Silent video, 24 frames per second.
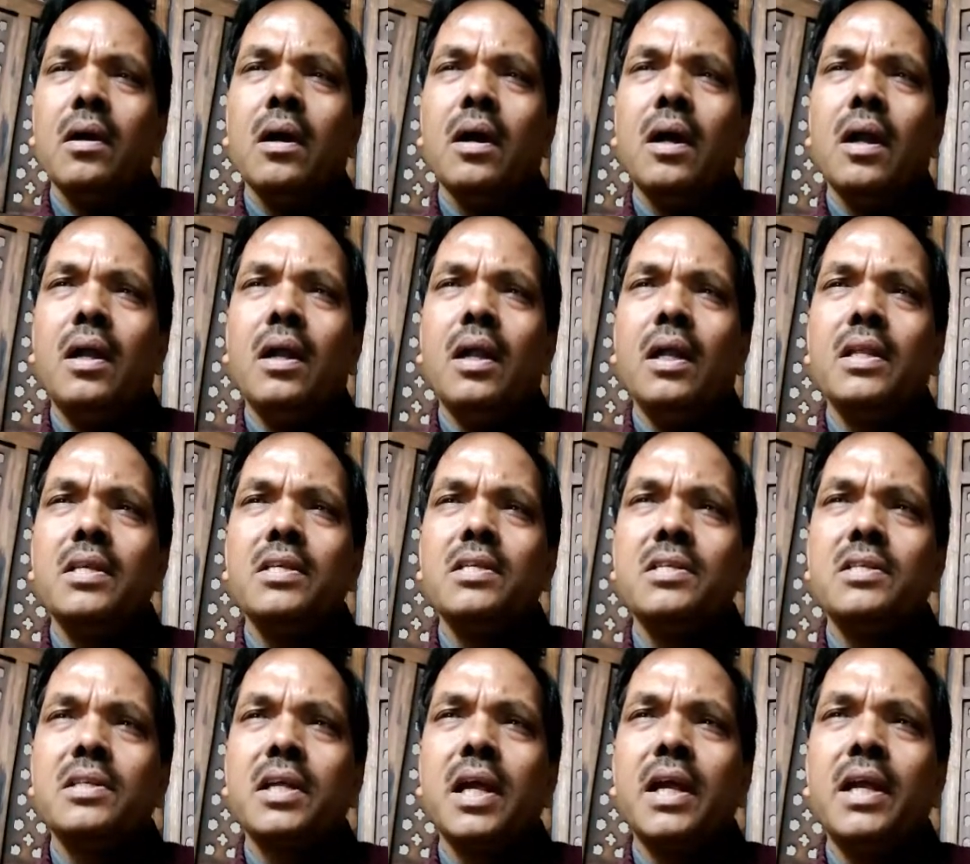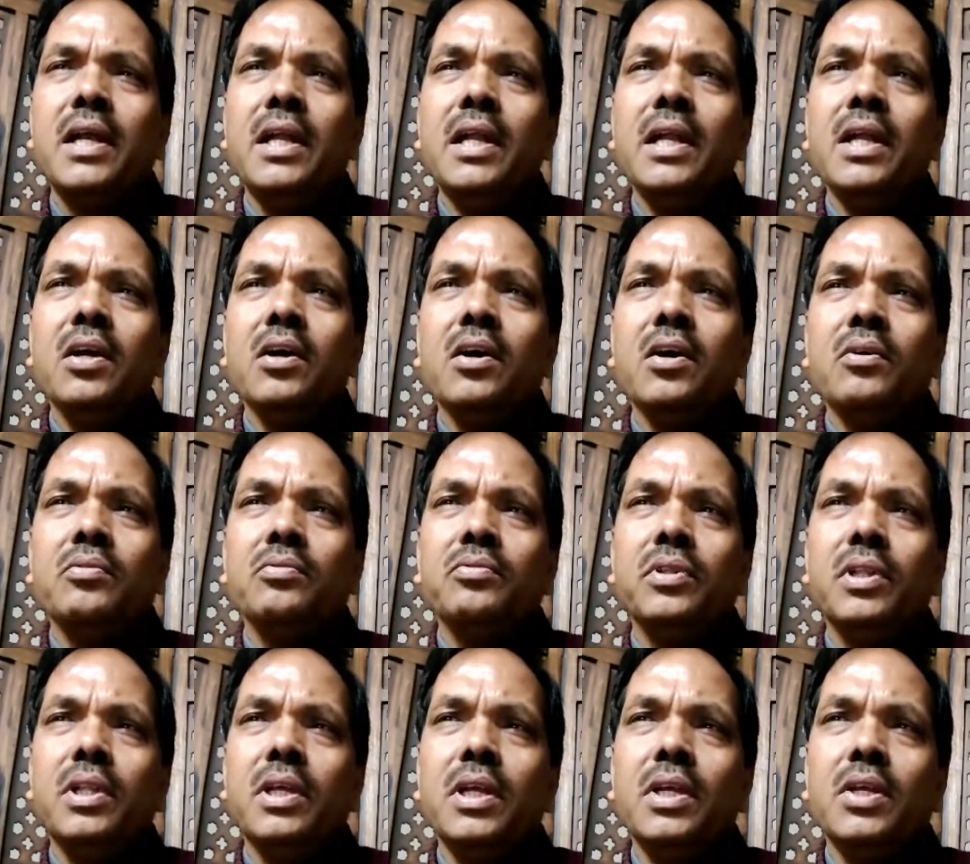Understanding of
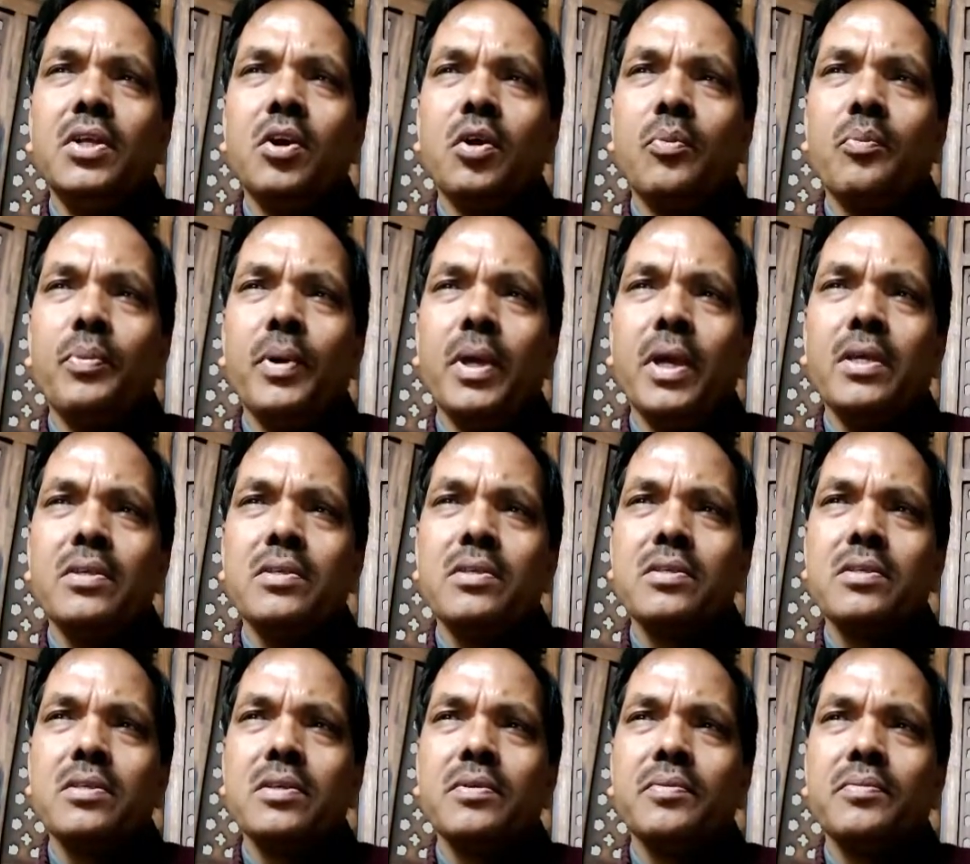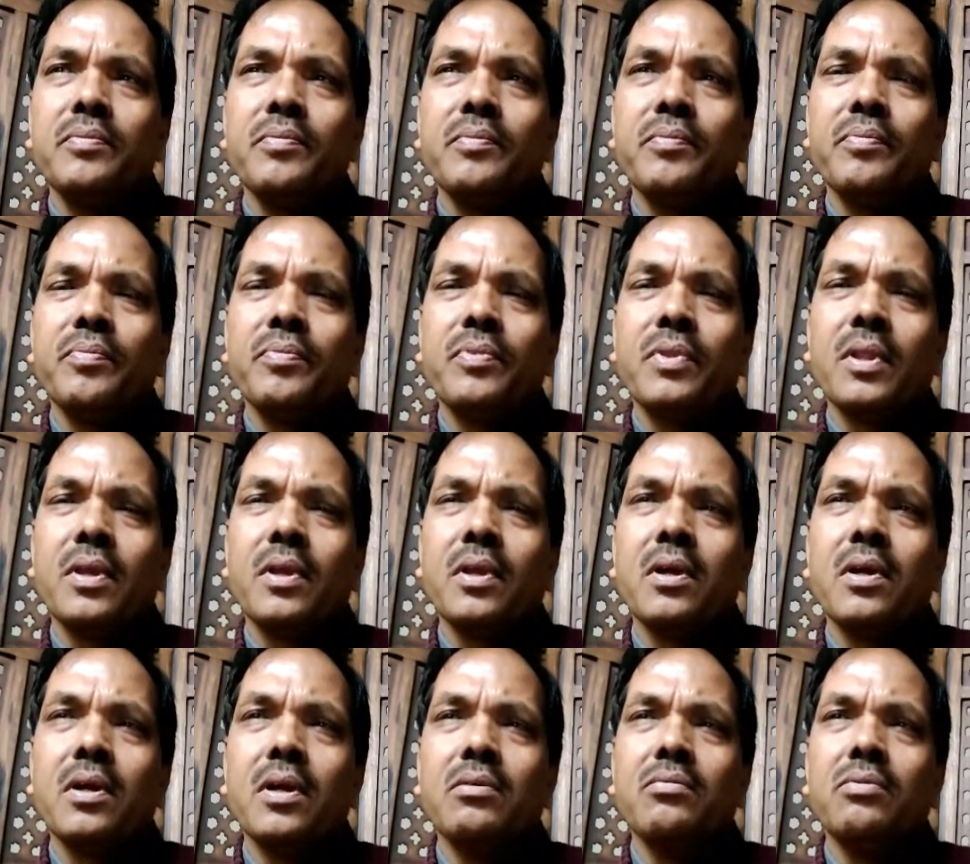the topics
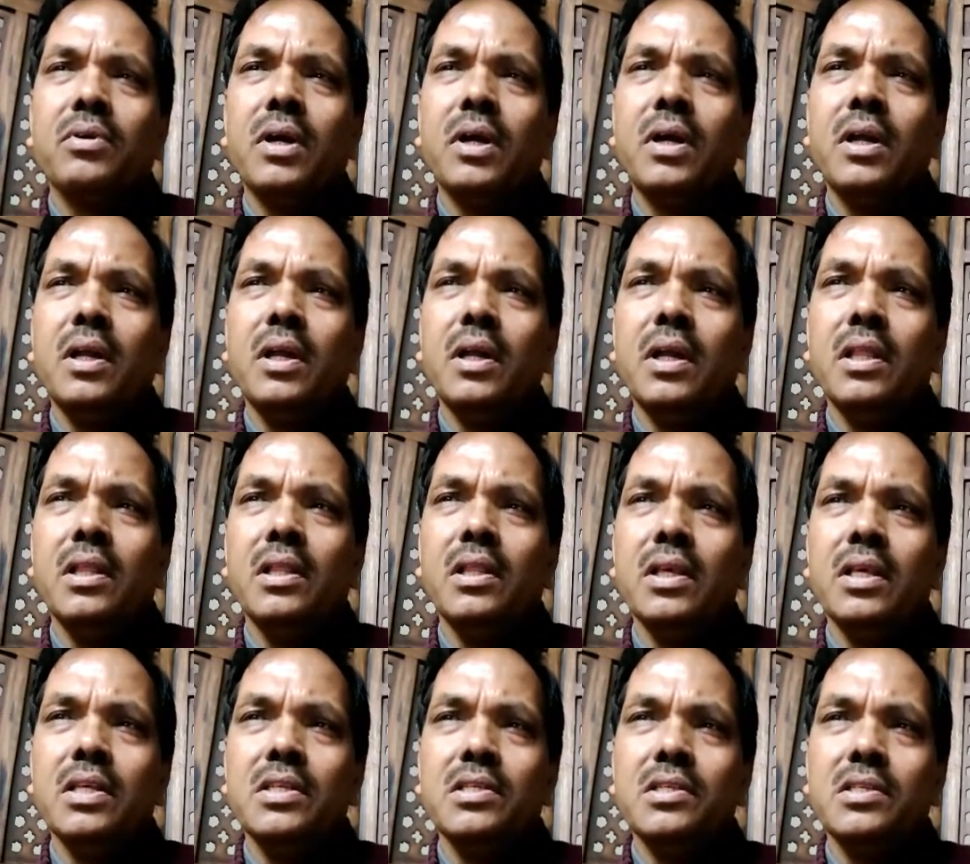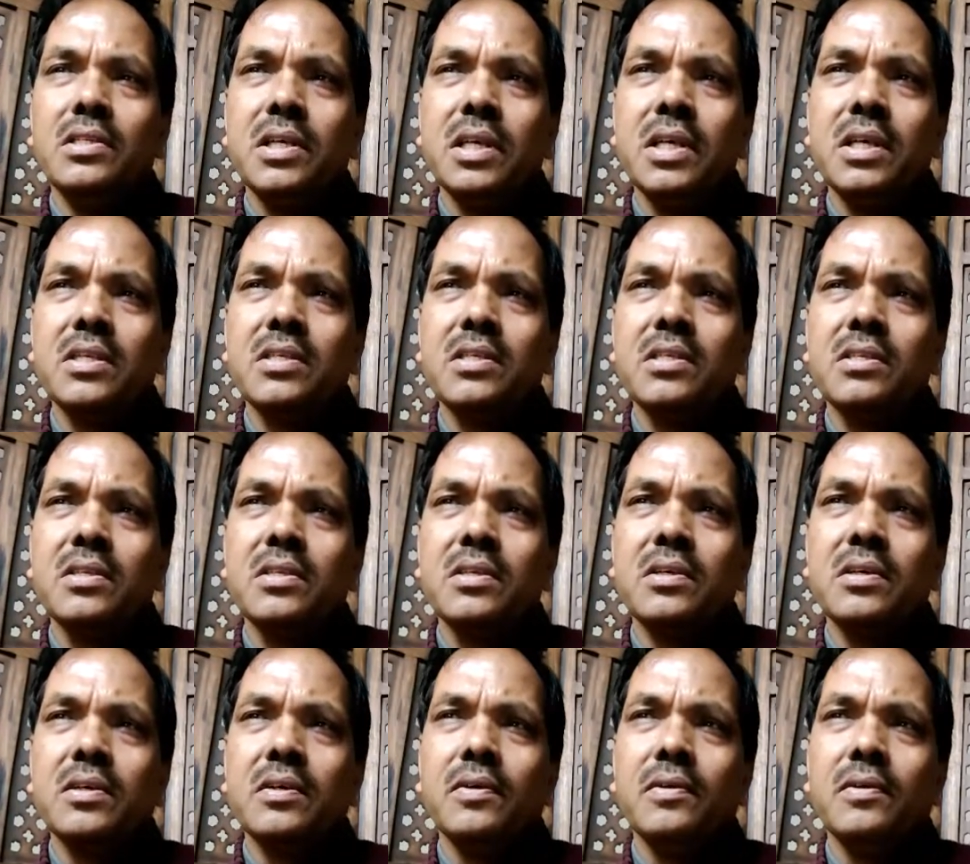covered in these 6